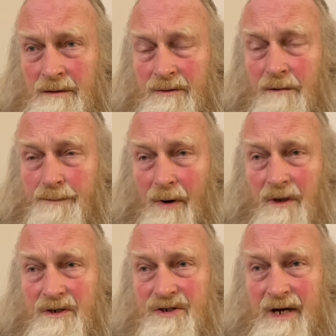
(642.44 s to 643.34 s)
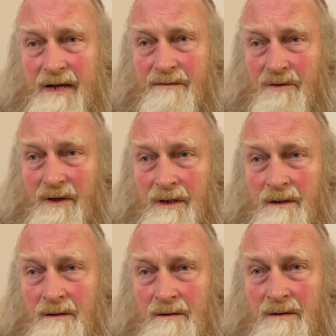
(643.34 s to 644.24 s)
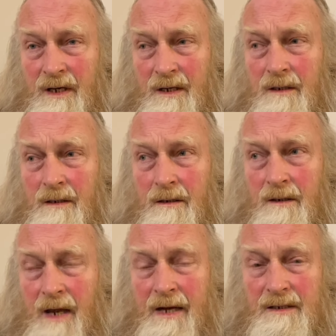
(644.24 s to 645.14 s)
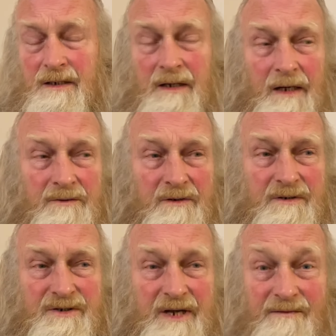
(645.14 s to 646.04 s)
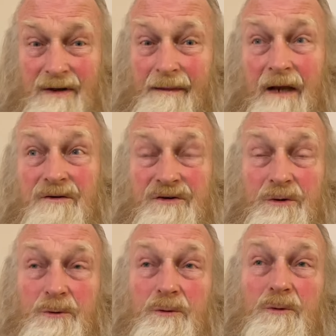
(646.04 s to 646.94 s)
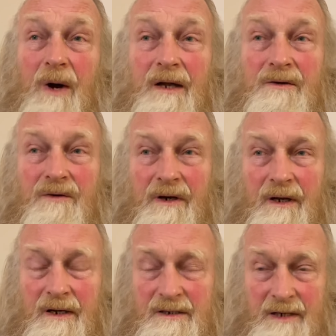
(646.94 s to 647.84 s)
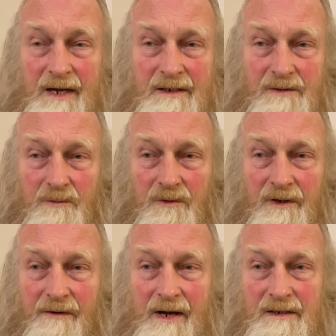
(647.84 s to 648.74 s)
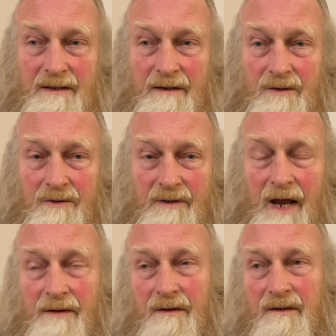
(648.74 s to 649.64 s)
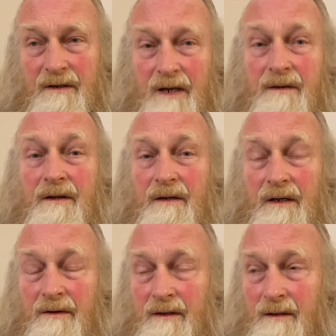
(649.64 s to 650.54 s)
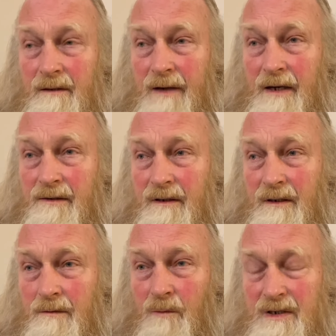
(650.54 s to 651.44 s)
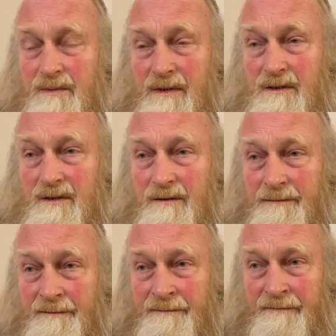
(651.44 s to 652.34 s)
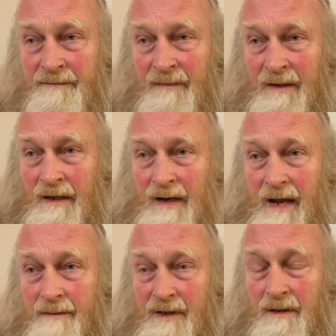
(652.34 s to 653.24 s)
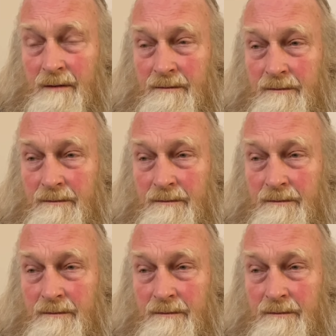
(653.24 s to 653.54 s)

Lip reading: to abolish slavery in 1807. And then 200 years later, all the great and the good gathered together there in London at Westminster Abbey,